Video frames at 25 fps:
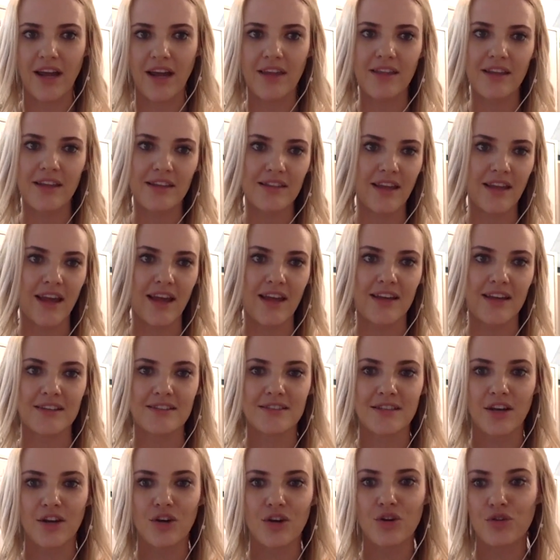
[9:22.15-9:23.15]
I think that
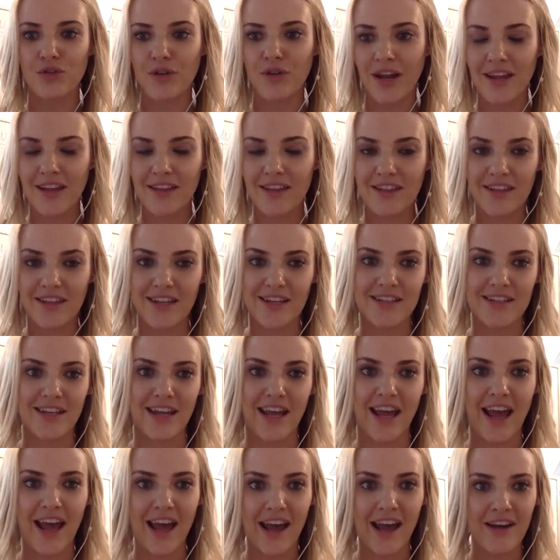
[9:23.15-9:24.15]
is a great thing to
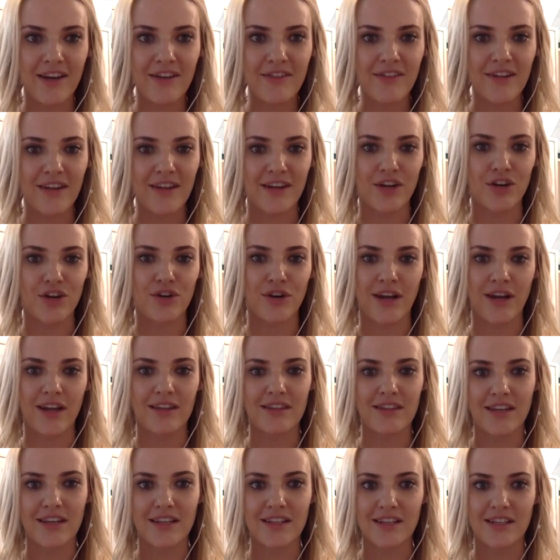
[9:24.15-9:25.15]
have and a
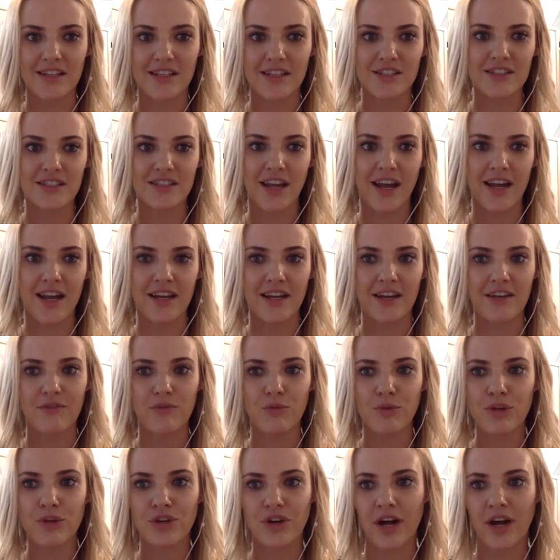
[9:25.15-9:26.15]
great thing to just kind of,
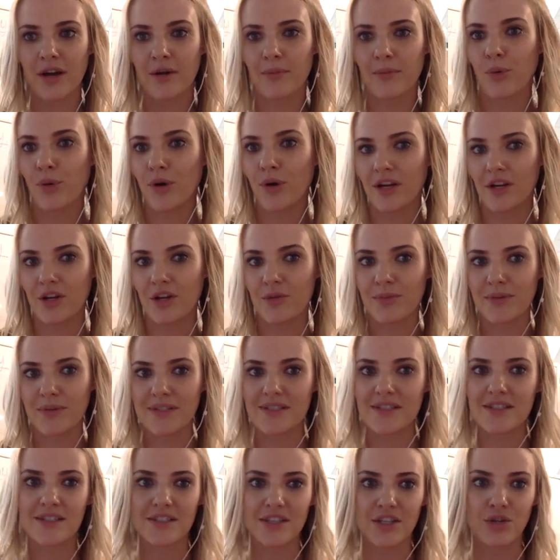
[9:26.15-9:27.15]
when you're at a point in your
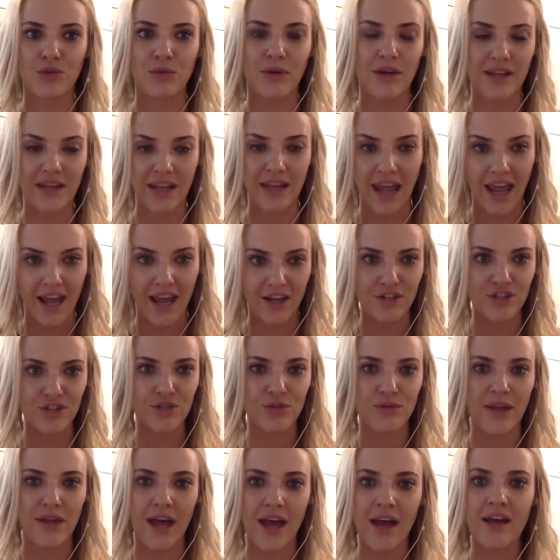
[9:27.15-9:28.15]
business and you can
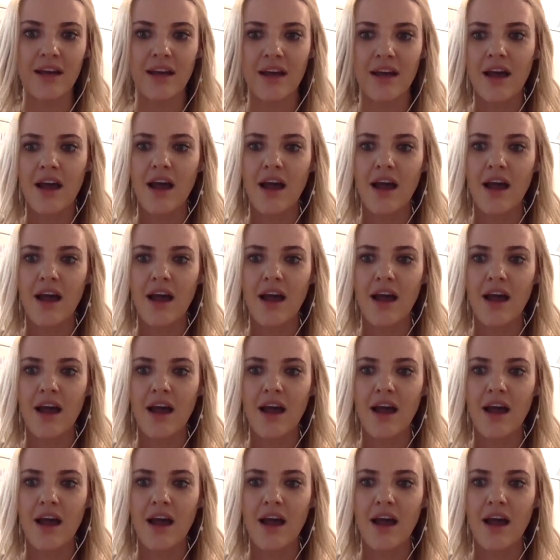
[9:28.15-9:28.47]
do that.